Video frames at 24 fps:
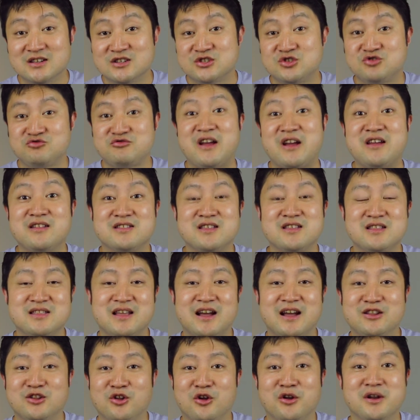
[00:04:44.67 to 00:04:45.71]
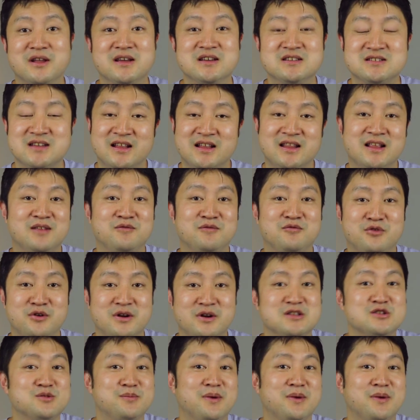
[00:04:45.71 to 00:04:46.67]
strengthen that knowledge and then for it